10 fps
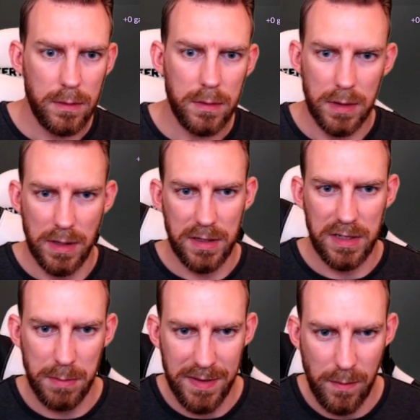So this is
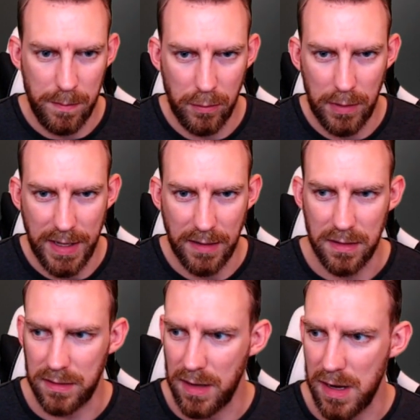a bit of a ball ache to
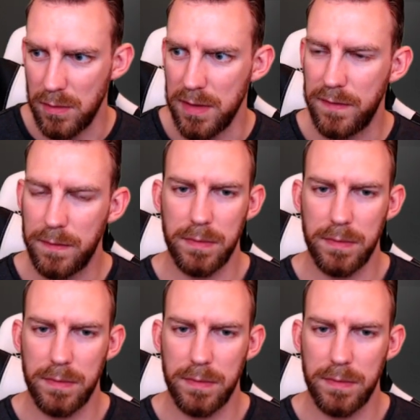start with,